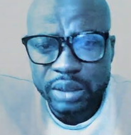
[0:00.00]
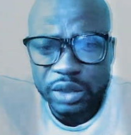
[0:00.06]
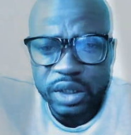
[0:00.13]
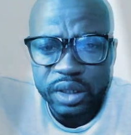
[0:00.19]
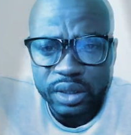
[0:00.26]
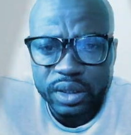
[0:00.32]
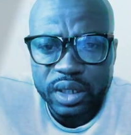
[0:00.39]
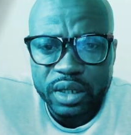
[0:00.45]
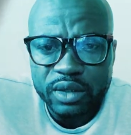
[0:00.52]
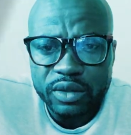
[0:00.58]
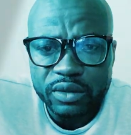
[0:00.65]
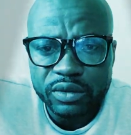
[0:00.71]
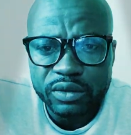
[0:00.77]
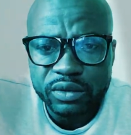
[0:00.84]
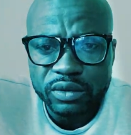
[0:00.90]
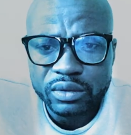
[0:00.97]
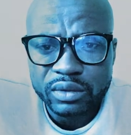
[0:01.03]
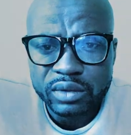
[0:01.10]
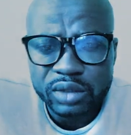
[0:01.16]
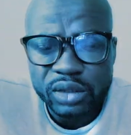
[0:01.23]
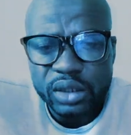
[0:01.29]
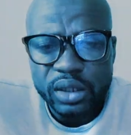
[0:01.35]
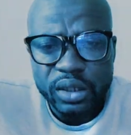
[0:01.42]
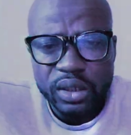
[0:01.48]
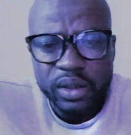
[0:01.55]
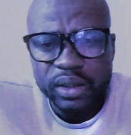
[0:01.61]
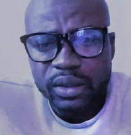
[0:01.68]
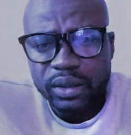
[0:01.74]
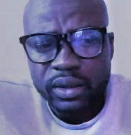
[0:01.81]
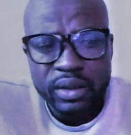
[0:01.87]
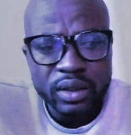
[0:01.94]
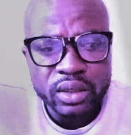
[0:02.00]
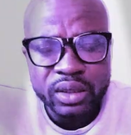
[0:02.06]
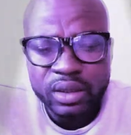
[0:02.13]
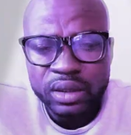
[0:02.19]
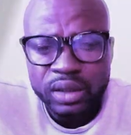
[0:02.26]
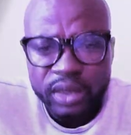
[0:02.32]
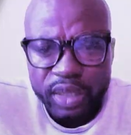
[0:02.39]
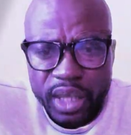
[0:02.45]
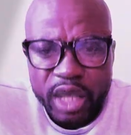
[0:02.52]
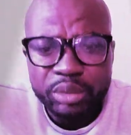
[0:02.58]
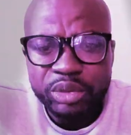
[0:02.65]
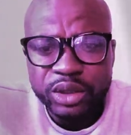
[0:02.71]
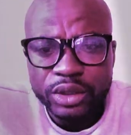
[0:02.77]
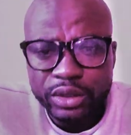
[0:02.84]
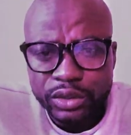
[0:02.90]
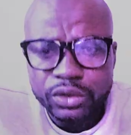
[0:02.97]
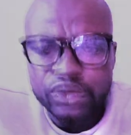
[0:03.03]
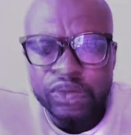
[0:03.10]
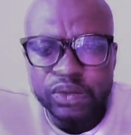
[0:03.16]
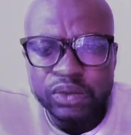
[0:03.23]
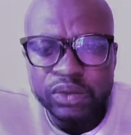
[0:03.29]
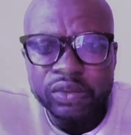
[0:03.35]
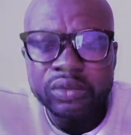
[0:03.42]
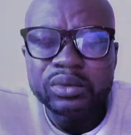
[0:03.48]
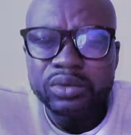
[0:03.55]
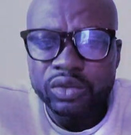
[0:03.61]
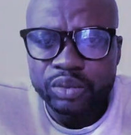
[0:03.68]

kids out. And God picked you to